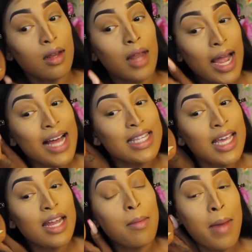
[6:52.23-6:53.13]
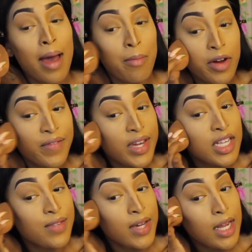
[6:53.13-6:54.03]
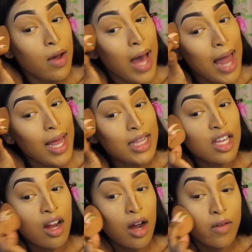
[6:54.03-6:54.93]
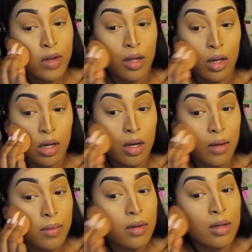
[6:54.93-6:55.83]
like I said in my previous video, I like to curve it up.